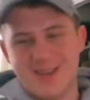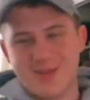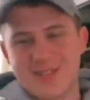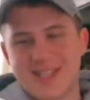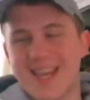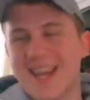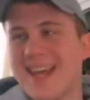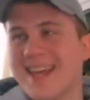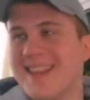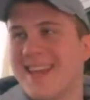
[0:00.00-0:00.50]
I was
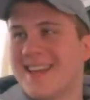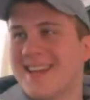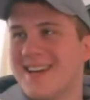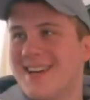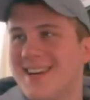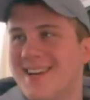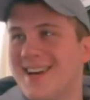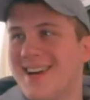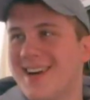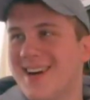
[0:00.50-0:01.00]
getting like
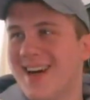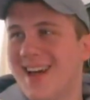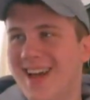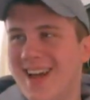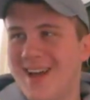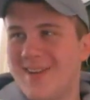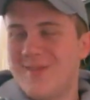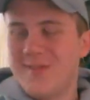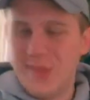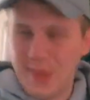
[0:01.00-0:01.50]
a
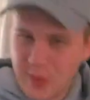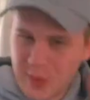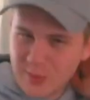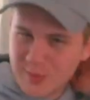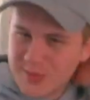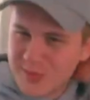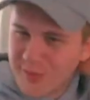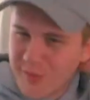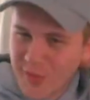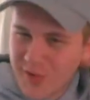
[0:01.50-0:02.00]

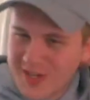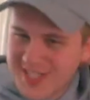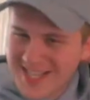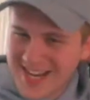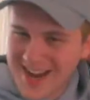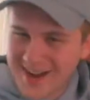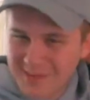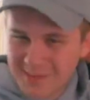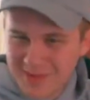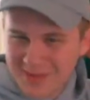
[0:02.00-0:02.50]
Flume's first
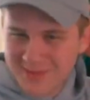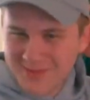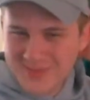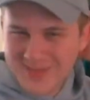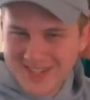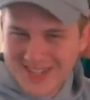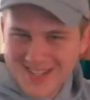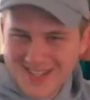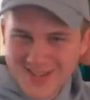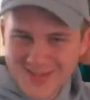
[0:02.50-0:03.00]

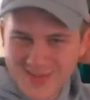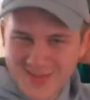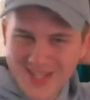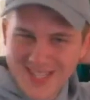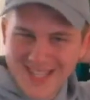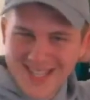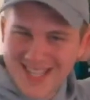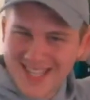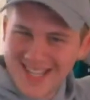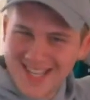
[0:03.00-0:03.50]
album a little
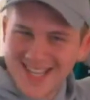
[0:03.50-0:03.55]
bit.